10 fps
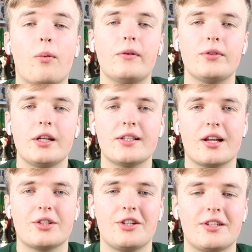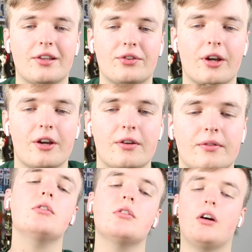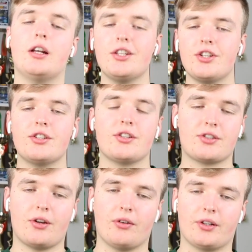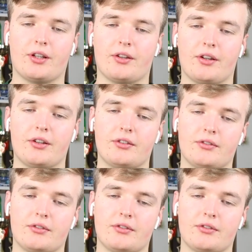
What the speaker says: What if she's actually dead, though? Oh, I literally just don't like her, though.